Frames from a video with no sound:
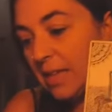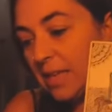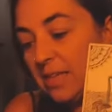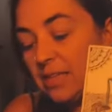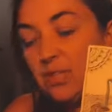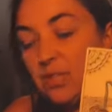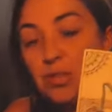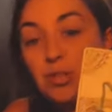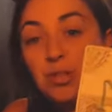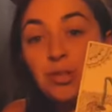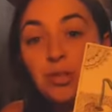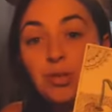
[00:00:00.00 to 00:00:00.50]

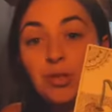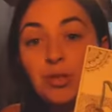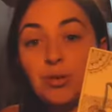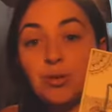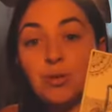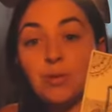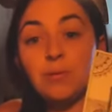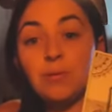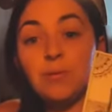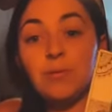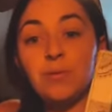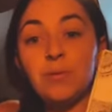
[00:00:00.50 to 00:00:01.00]
this
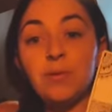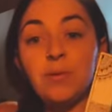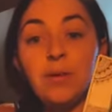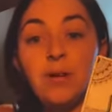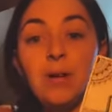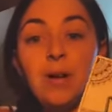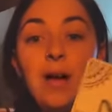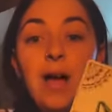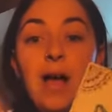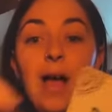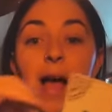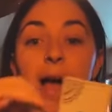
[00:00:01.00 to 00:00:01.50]
new
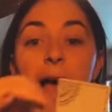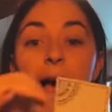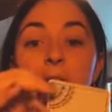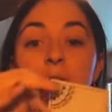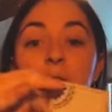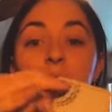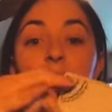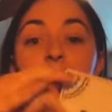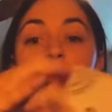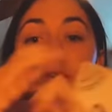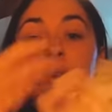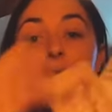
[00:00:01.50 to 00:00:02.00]

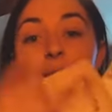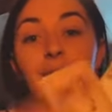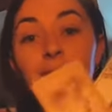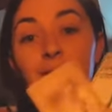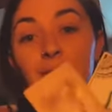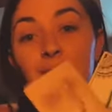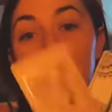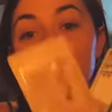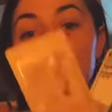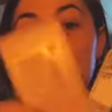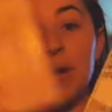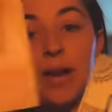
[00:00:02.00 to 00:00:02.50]

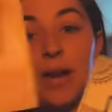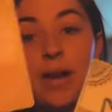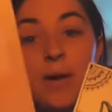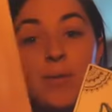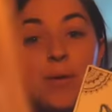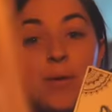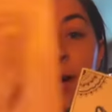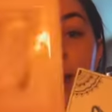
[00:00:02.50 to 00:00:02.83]
outlook, right?